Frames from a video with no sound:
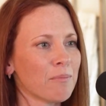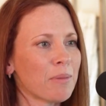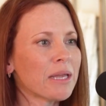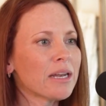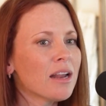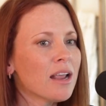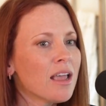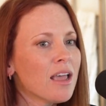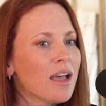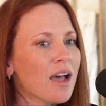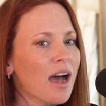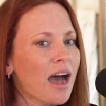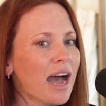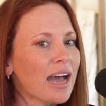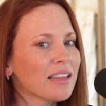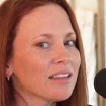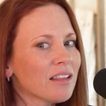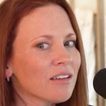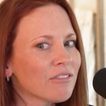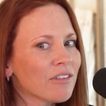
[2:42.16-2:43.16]
But
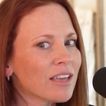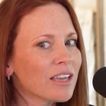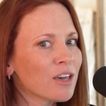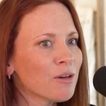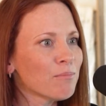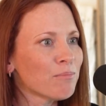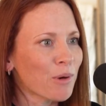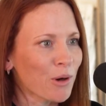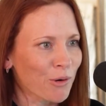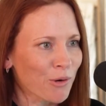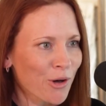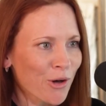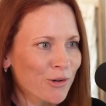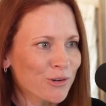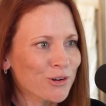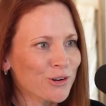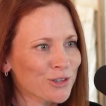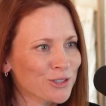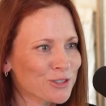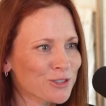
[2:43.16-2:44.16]
I love like a
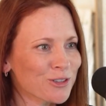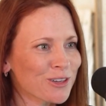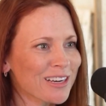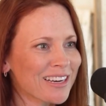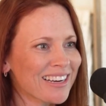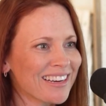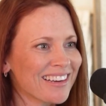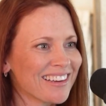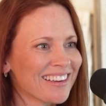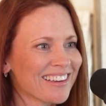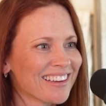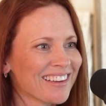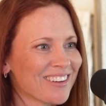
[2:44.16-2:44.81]
boho nursery